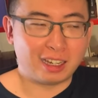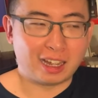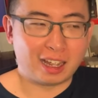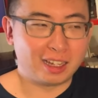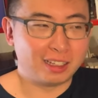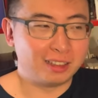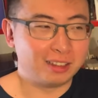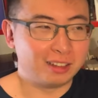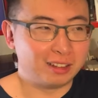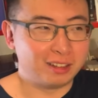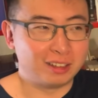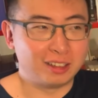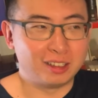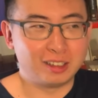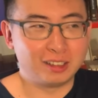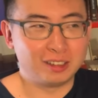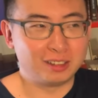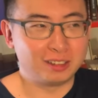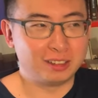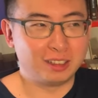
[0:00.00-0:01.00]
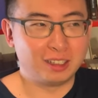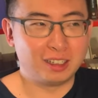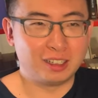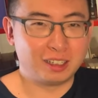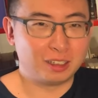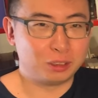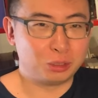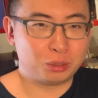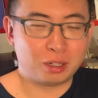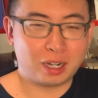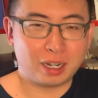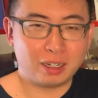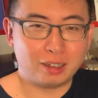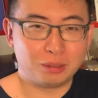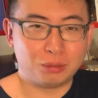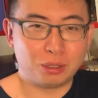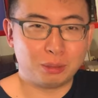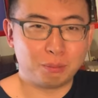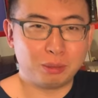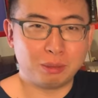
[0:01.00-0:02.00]
and they're uh, trying
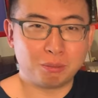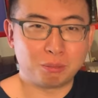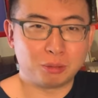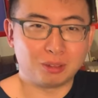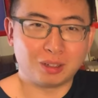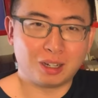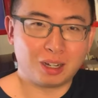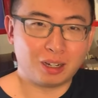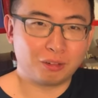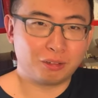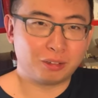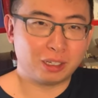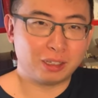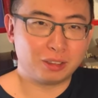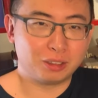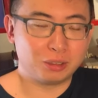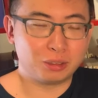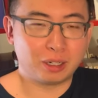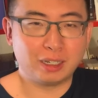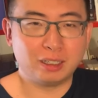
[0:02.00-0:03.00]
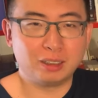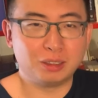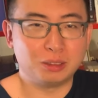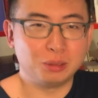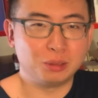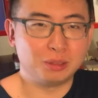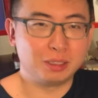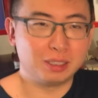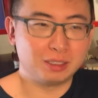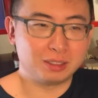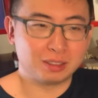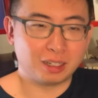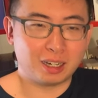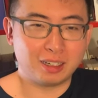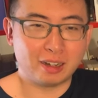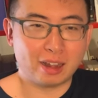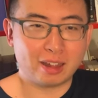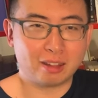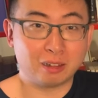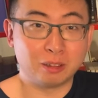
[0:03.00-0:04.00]
to rip people off and they're trying to do these
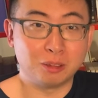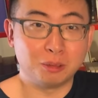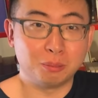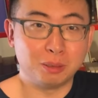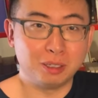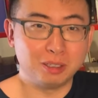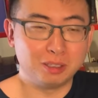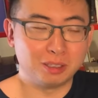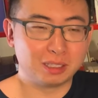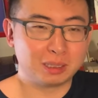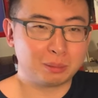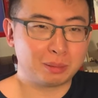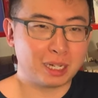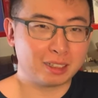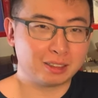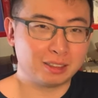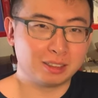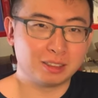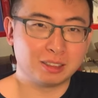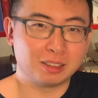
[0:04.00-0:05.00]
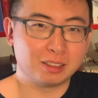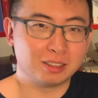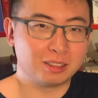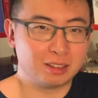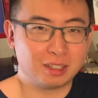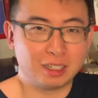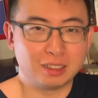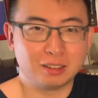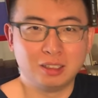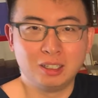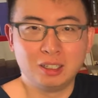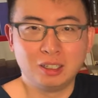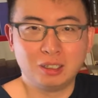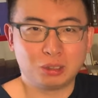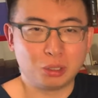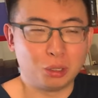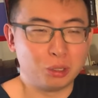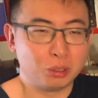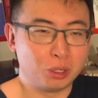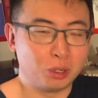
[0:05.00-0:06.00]
unethical business practices then
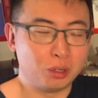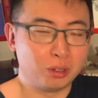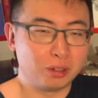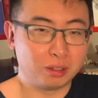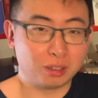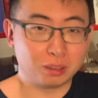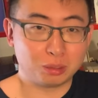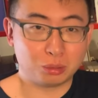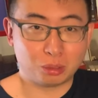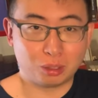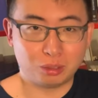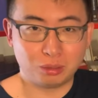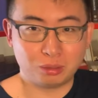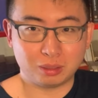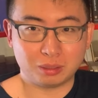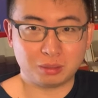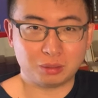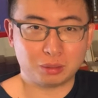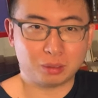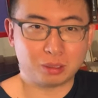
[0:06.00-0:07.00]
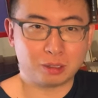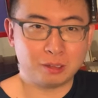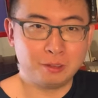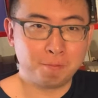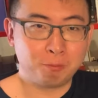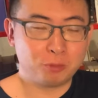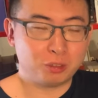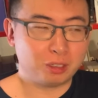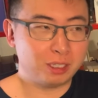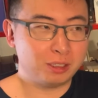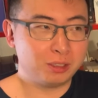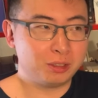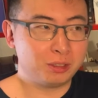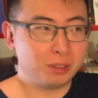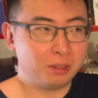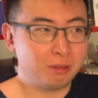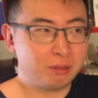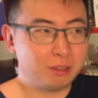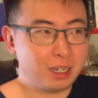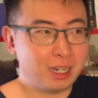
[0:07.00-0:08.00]
don't go to this grocery store right
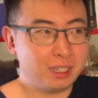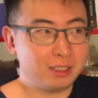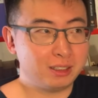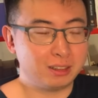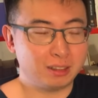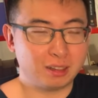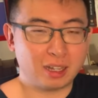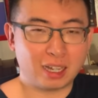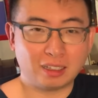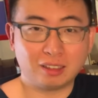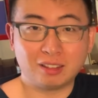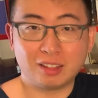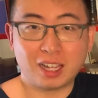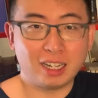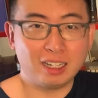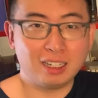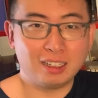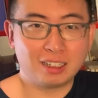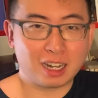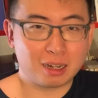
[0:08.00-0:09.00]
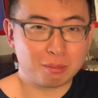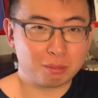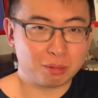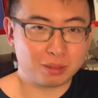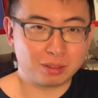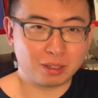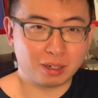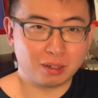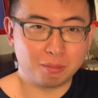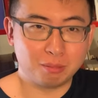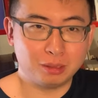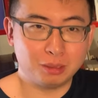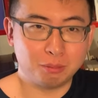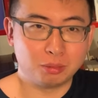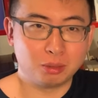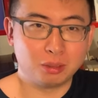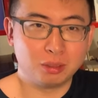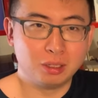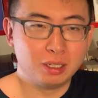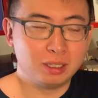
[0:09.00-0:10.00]
so whereas like 99% of
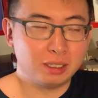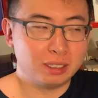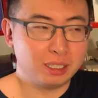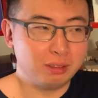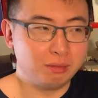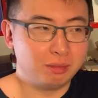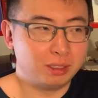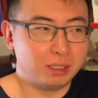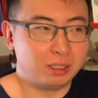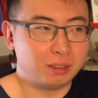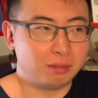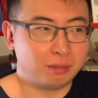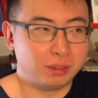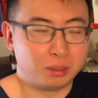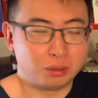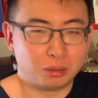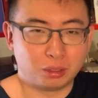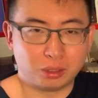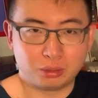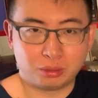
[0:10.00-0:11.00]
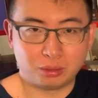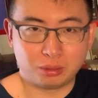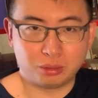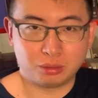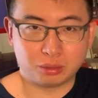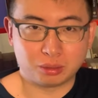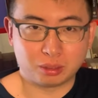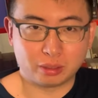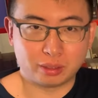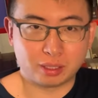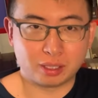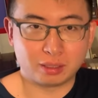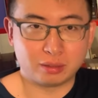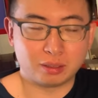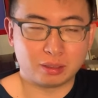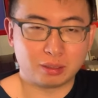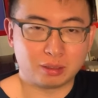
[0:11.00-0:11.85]
people even if the grocery store does